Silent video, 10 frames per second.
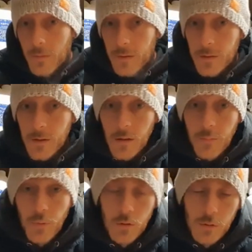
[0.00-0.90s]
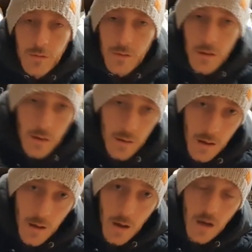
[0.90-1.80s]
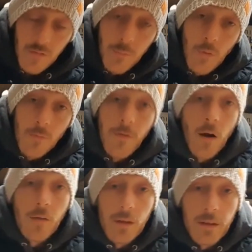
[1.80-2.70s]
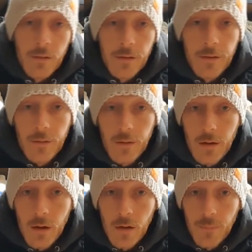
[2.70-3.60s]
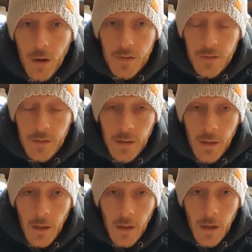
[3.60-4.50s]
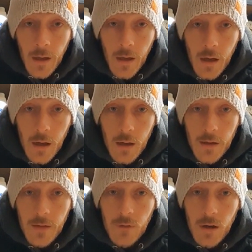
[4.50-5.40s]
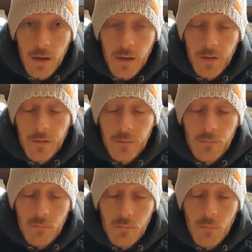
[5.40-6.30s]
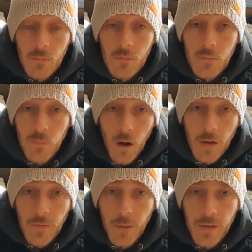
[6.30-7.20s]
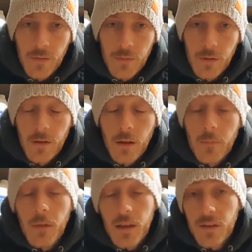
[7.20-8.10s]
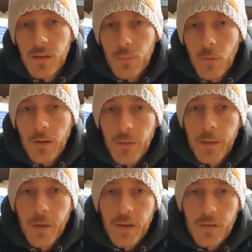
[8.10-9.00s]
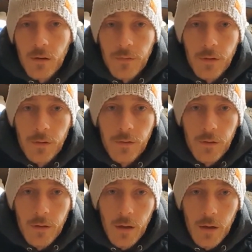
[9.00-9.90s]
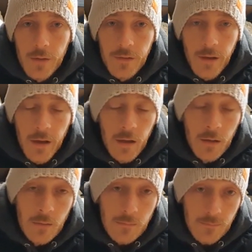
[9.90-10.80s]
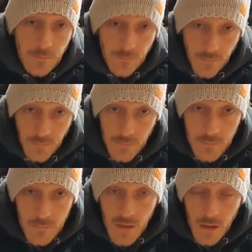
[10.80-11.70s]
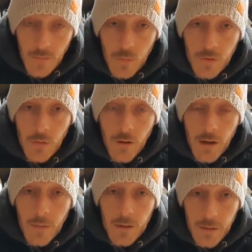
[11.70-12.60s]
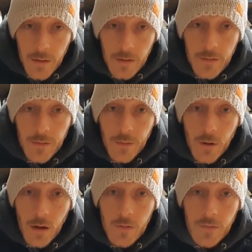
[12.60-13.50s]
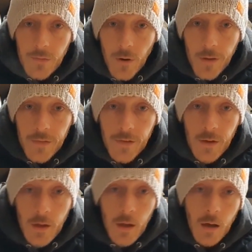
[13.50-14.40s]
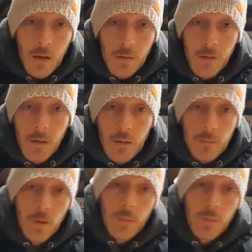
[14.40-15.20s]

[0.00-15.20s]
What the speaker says: is, and I've bought 5 litres of Bugsy. It really is one of the best I've used. No, it's probably the best I've used to date. And I've also recommended it to friends. I can pop a